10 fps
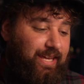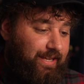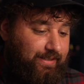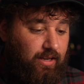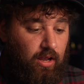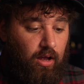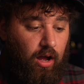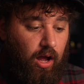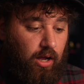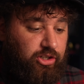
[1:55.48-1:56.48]
kiss.
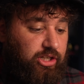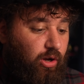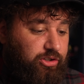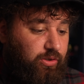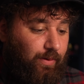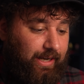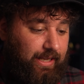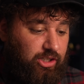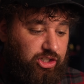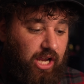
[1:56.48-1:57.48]
She also went
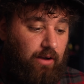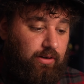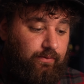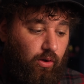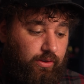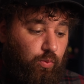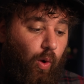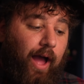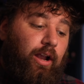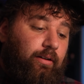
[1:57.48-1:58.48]
in, she got rid of all the
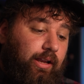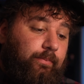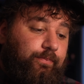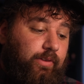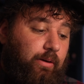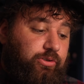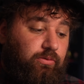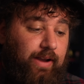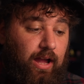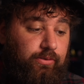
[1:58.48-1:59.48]
wiring that was
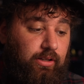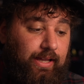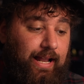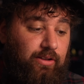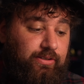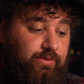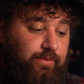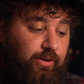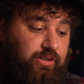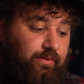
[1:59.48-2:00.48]
around the lighthouse. There was a
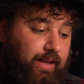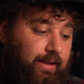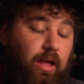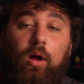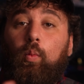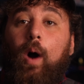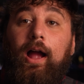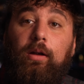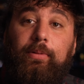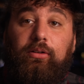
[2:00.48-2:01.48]
bunch of
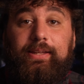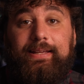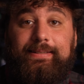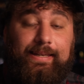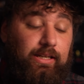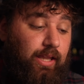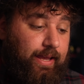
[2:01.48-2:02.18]
wire buildings and